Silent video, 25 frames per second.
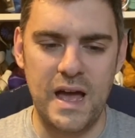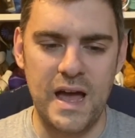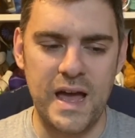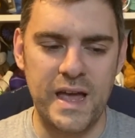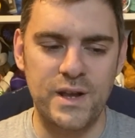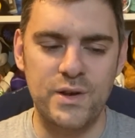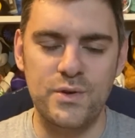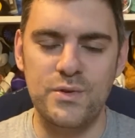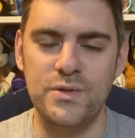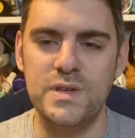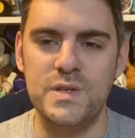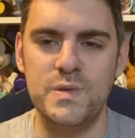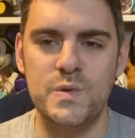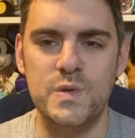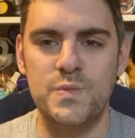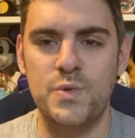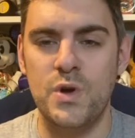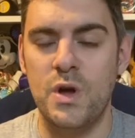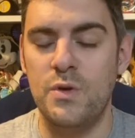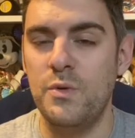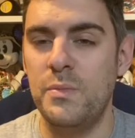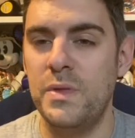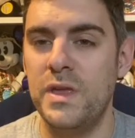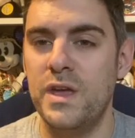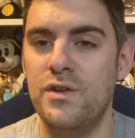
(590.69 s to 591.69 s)
I know this was
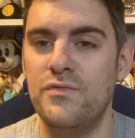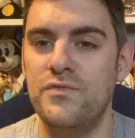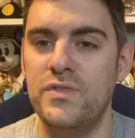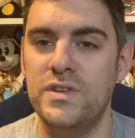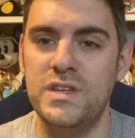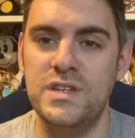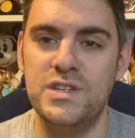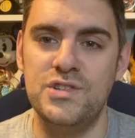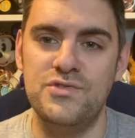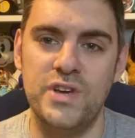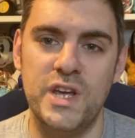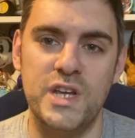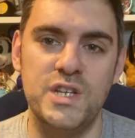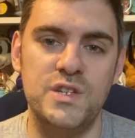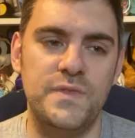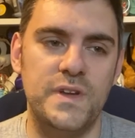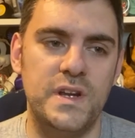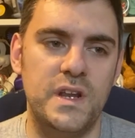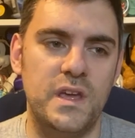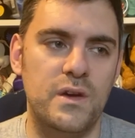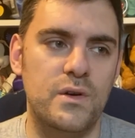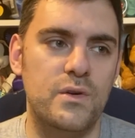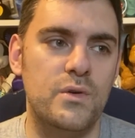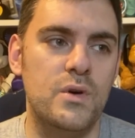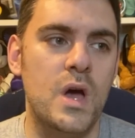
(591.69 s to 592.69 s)
probably a really strange
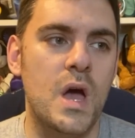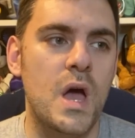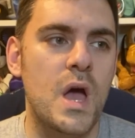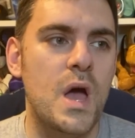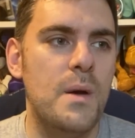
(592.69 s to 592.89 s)
video,